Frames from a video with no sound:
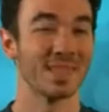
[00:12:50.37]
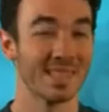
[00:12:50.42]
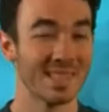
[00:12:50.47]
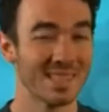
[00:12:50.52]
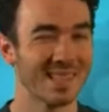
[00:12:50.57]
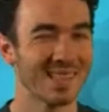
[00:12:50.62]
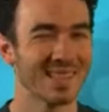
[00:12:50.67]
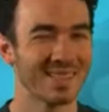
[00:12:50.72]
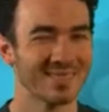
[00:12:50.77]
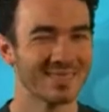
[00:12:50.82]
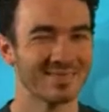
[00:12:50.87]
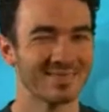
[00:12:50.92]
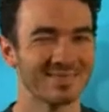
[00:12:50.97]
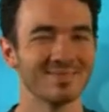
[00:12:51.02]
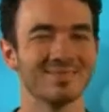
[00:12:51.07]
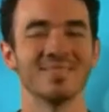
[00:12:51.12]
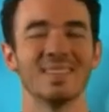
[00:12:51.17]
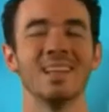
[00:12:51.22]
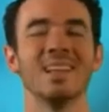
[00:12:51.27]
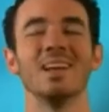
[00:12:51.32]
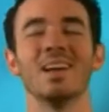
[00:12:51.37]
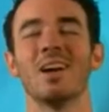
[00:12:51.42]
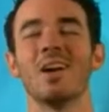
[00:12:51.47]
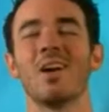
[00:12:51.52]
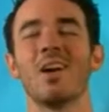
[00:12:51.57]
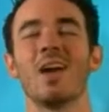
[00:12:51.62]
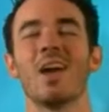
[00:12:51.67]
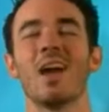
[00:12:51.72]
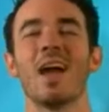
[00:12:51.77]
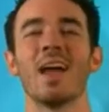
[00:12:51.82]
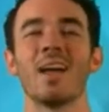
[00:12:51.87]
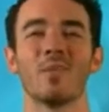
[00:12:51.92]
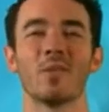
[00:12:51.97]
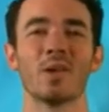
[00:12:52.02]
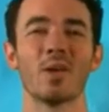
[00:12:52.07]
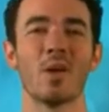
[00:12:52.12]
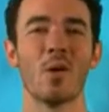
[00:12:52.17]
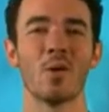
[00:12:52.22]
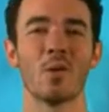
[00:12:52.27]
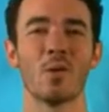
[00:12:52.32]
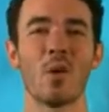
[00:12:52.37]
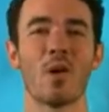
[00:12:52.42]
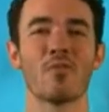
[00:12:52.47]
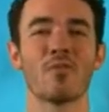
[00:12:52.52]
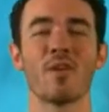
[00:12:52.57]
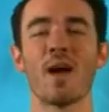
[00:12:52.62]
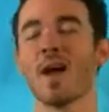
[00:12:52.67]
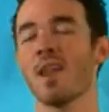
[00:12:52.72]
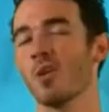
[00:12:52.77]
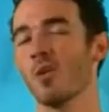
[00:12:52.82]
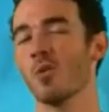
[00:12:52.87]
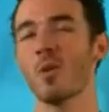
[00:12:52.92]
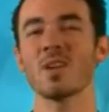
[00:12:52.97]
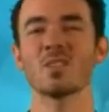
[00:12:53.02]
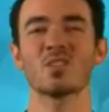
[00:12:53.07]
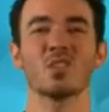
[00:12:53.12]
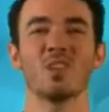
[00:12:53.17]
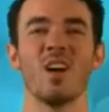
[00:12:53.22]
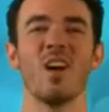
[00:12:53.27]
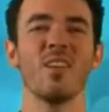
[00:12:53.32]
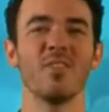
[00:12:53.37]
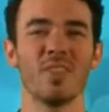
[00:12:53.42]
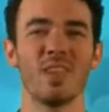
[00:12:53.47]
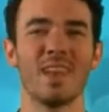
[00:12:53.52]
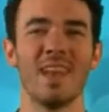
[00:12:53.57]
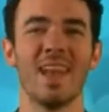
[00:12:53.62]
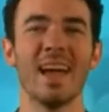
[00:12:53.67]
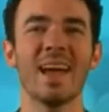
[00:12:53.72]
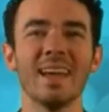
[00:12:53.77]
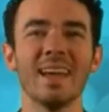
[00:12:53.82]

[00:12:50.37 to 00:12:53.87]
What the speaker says: But is it? All right, we're going to our final question of the